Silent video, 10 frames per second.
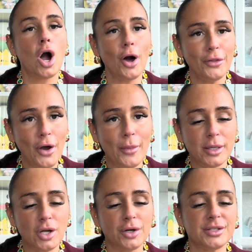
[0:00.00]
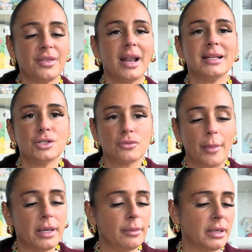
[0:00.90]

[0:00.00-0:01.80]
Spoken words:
although my daughter said that I need to rub it in